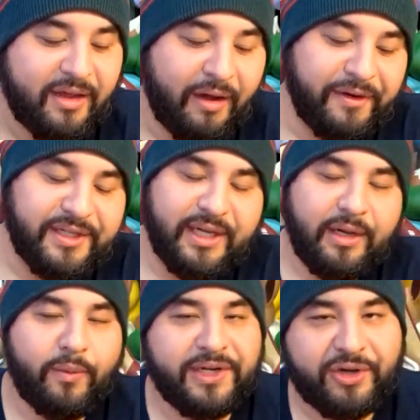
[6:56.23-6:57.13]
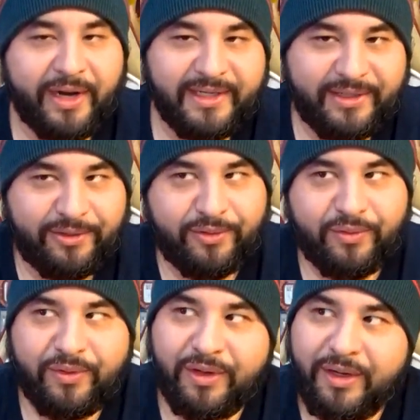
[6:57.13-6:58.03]
Obviously, we're trying
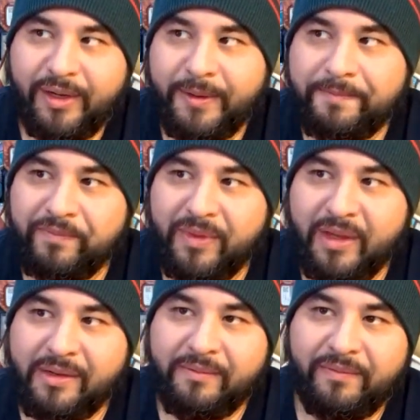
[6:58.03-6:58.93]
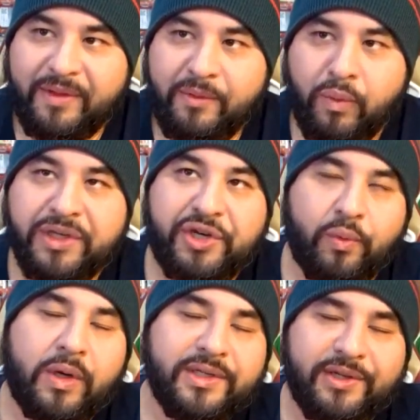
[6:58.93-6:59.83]
to, what you
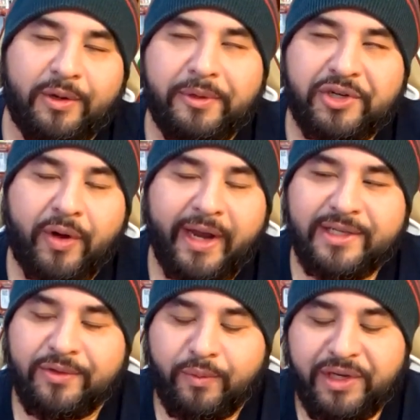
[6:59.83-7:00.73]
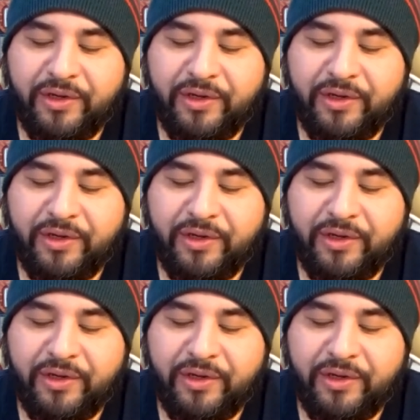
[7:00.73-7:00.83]
want to, not we're trying to, what